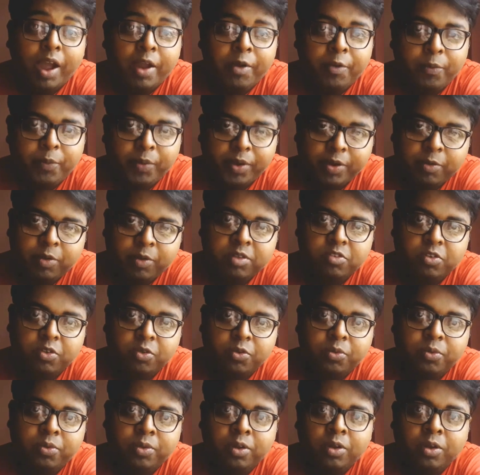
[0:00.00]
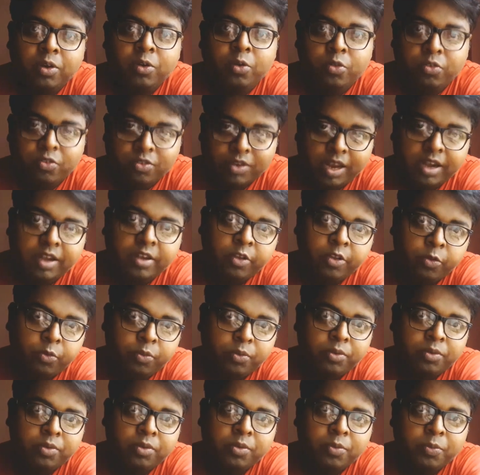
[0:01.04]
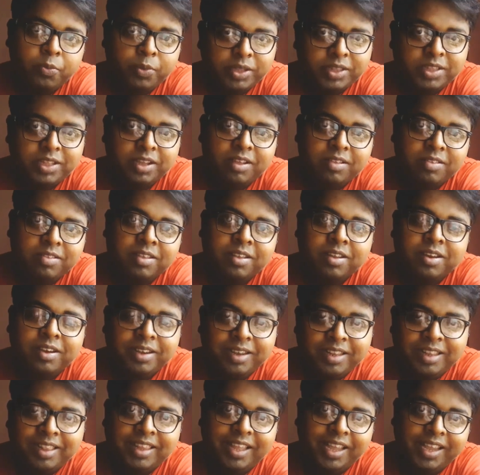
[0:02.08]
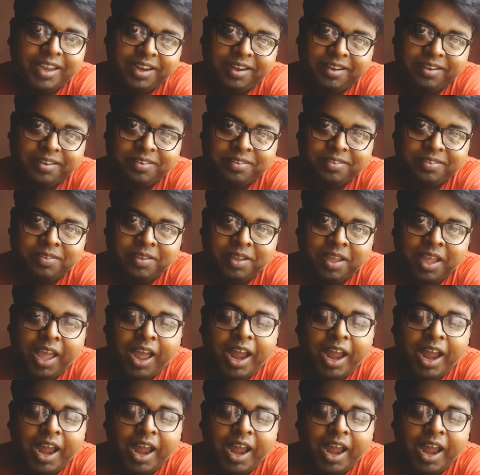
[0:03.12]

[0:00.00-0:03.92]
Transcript: So I would request you to stay tuned with us till the end.